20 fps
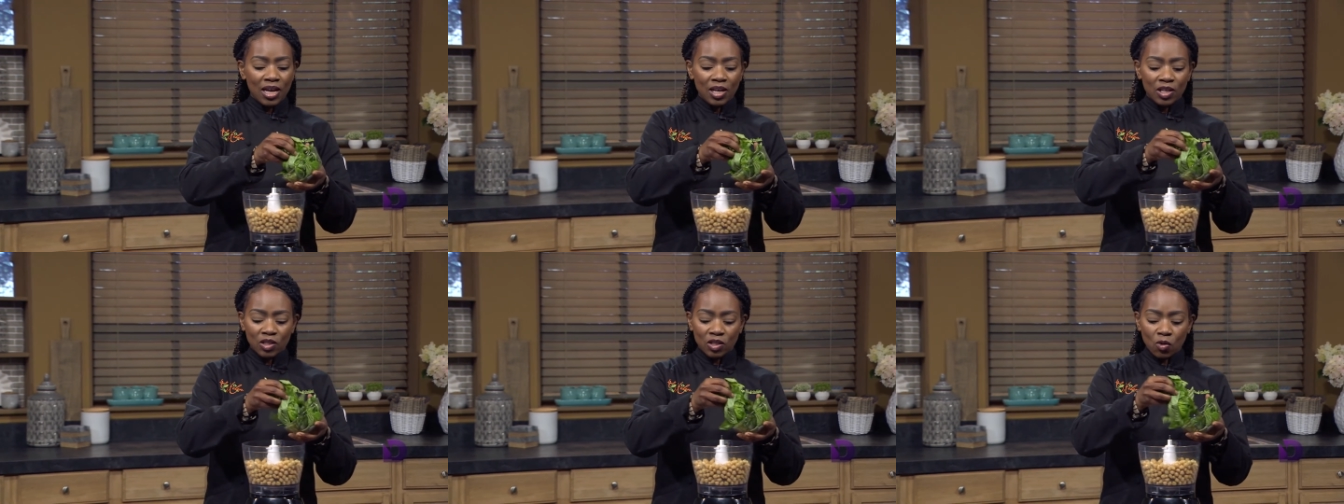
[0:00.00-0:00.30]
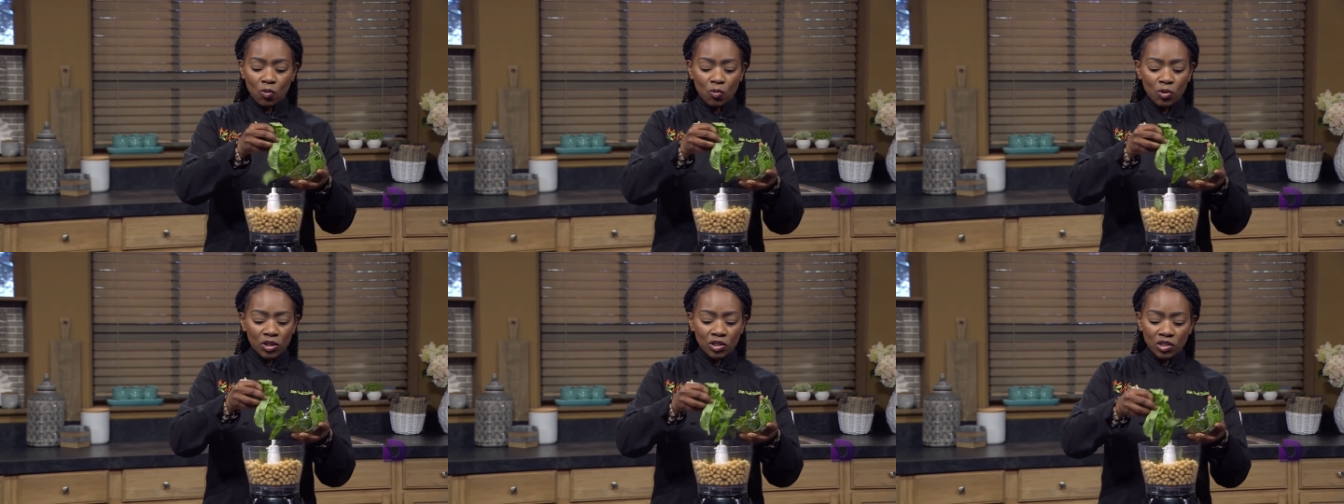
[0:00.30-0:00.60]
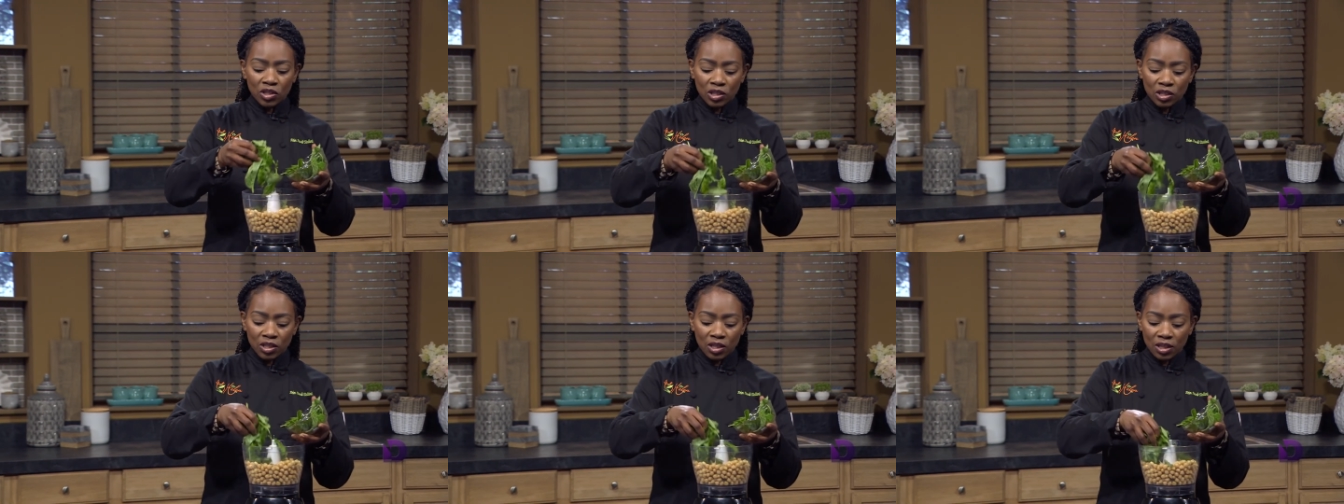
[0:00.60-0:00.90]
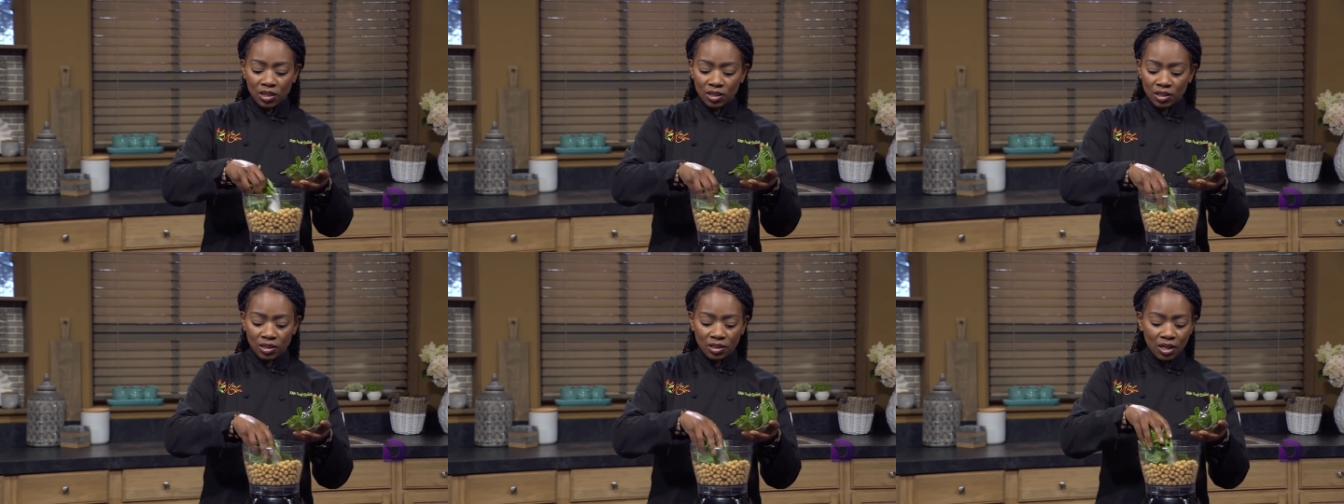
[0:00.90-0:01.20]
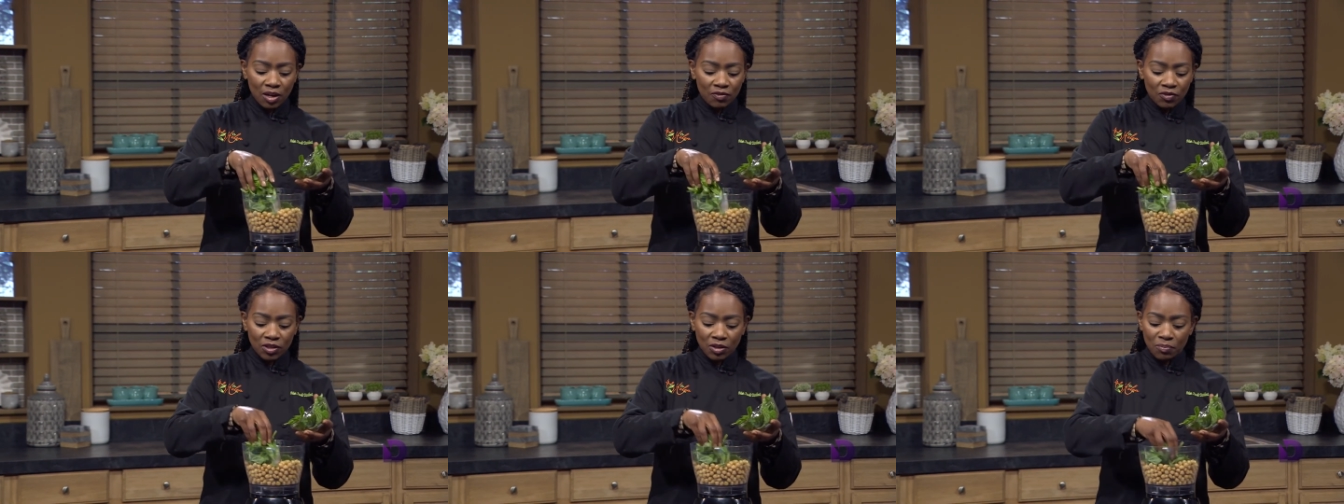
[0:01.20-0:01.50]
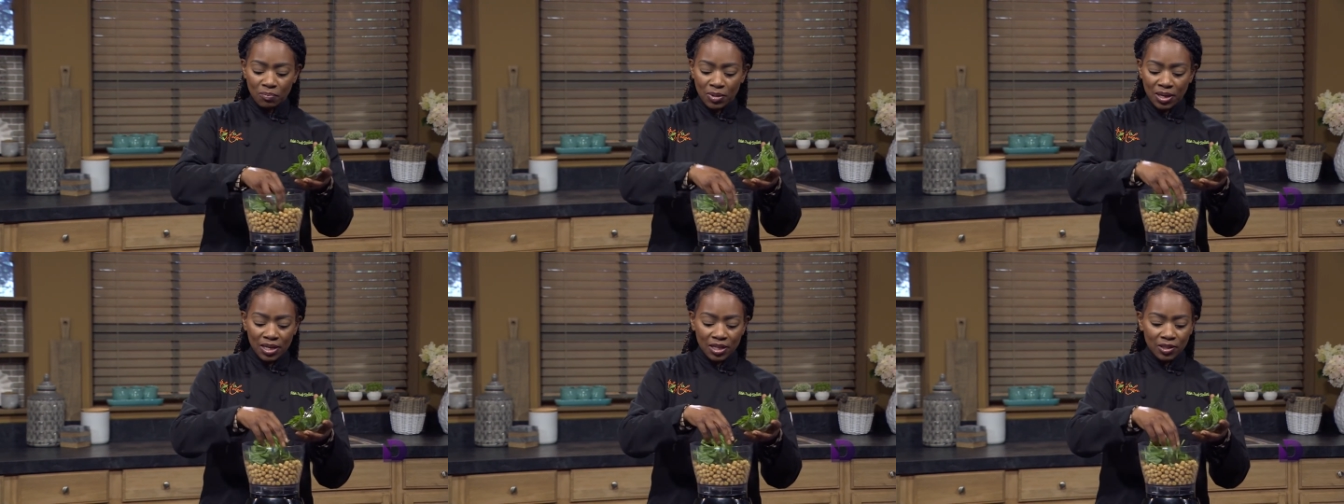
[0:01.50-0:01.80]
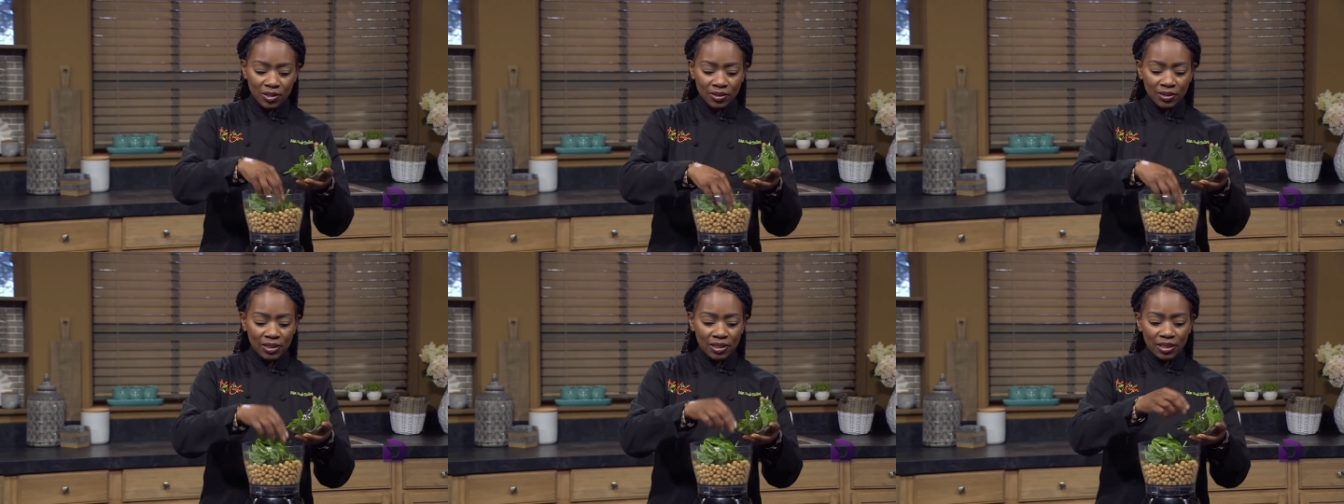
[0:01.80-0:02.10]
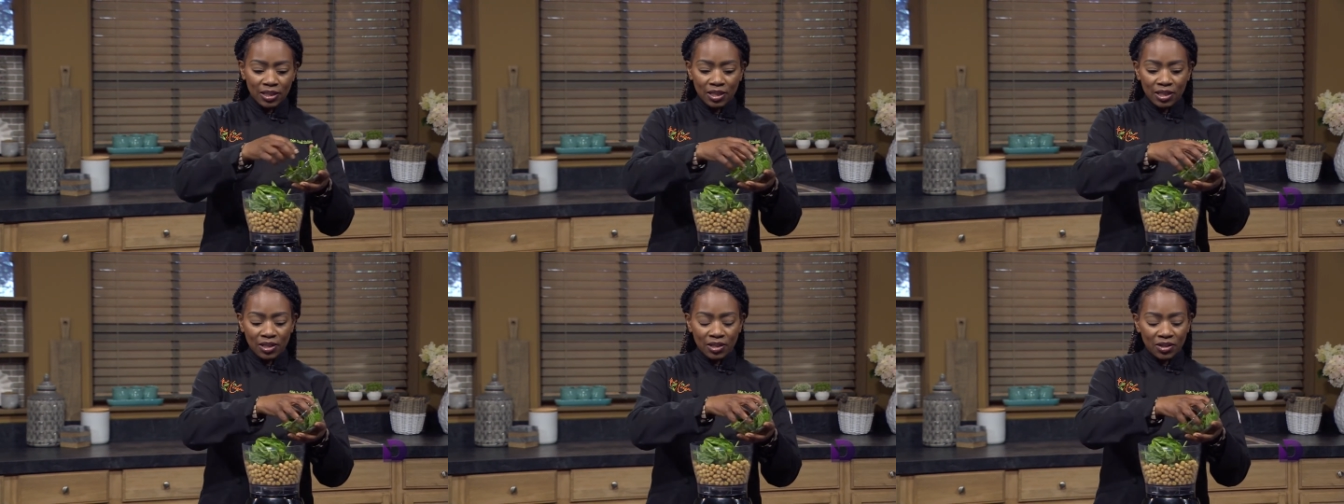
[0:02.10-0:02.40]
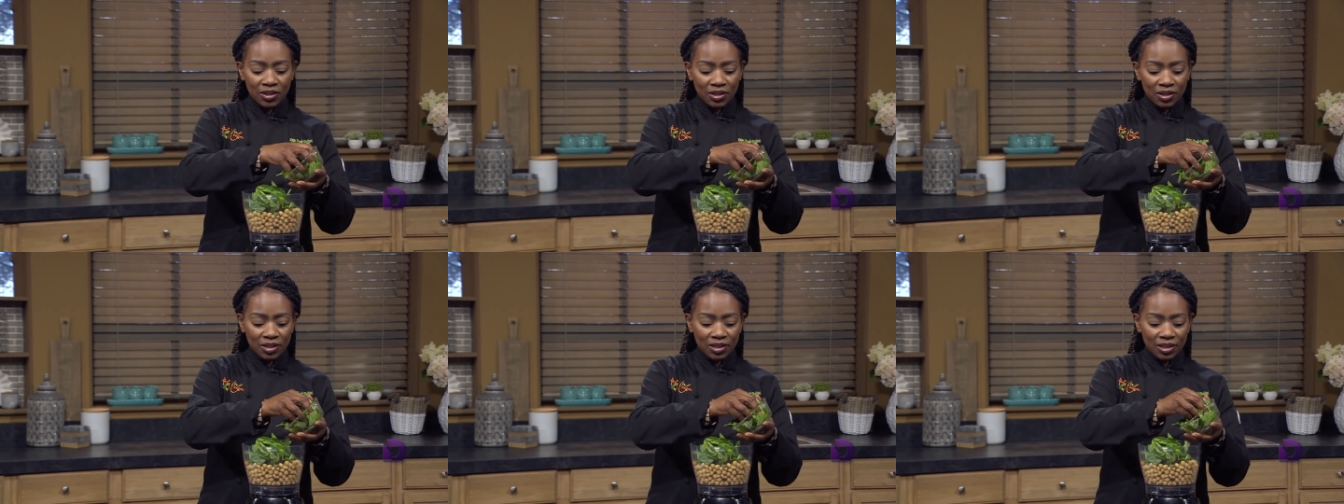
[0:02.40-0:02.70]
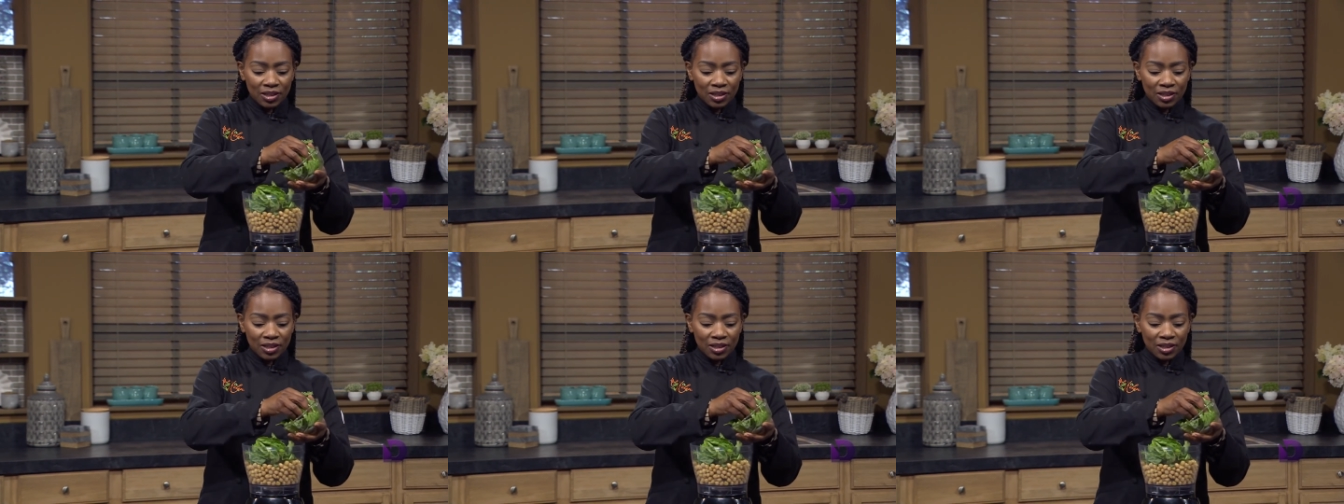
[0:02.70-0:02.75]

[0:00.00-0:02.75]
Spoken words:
So we're just going to stuff some basil in here